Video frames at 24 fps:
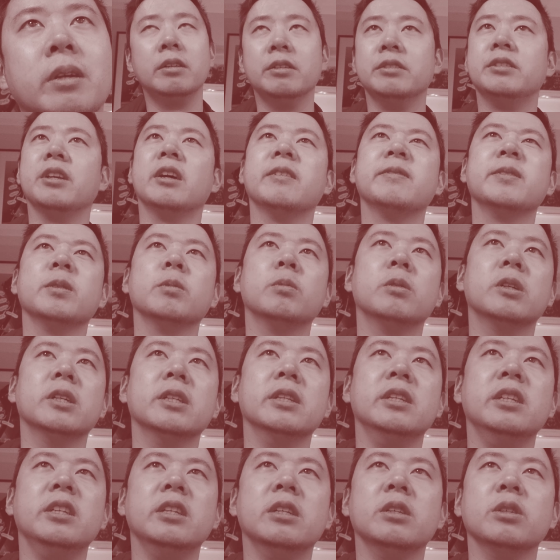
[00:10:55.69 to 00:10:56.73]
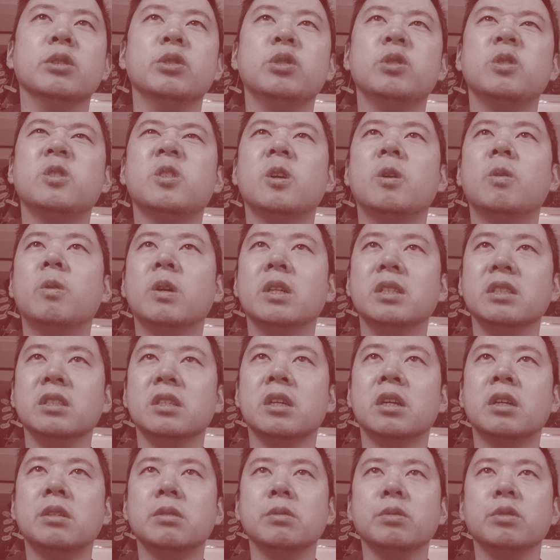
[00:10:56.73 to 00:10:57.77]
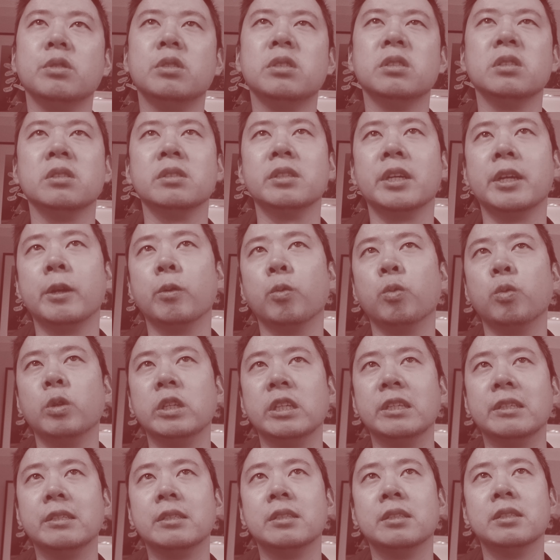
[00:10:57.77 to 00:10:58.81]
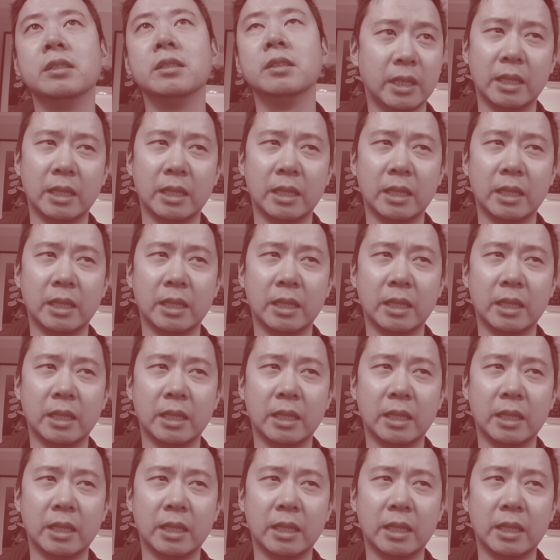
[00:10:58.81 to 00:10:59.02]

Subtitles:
Is everyone here so uncultured and weak?